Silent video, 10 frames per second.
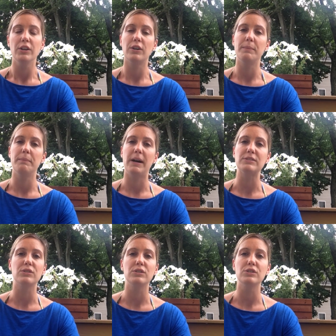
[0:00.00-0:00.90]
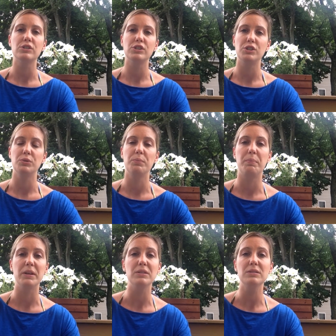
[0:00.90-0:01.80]
your muscles to
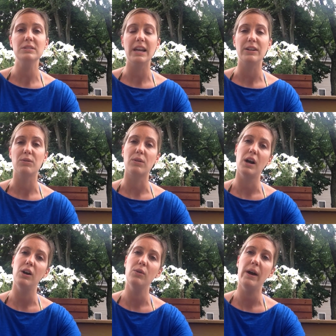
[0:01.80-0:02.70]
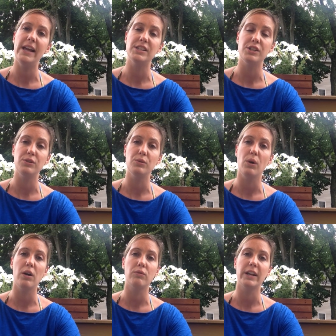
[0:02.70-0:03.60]
build and grow and
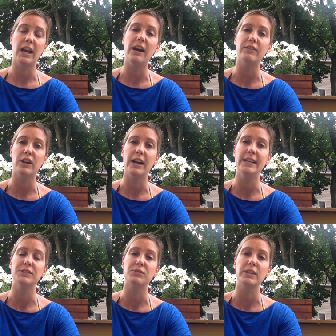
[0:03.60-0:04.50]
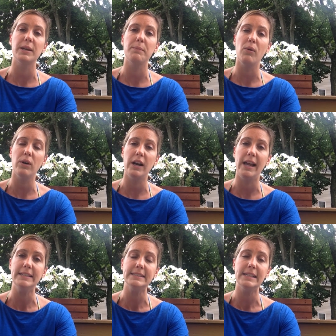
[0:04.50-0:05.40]
to recover. And it's really
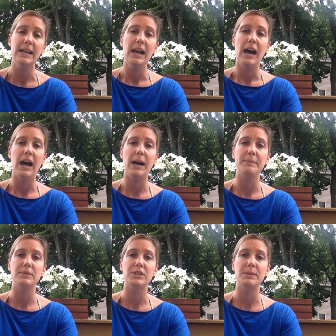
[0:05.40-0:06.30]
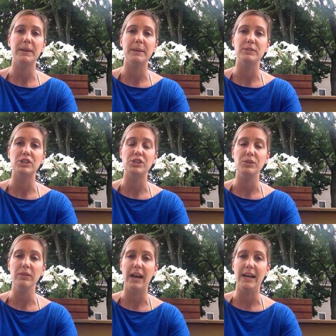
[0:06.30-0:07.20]
important um, to be able to
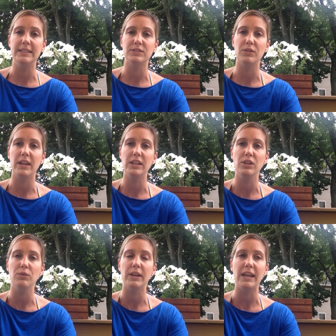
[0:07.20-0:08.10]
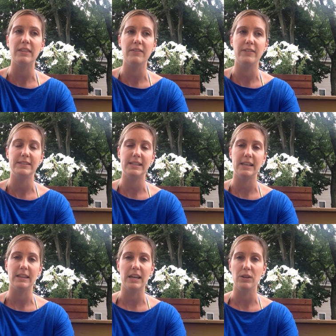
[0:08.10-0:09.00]
do that. And so then you get the
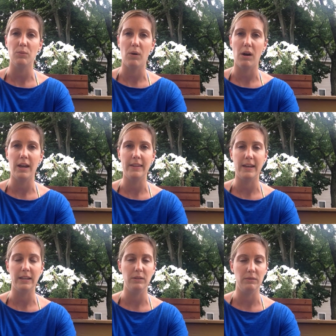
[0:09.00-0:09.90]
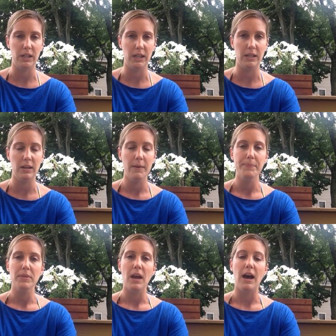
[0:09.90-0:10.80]
physique that you want and that you need.
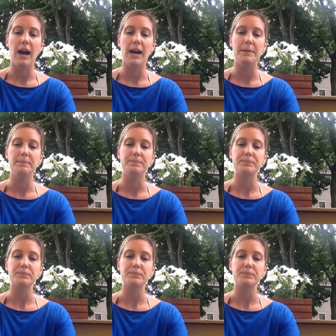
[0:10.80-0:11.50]
Um,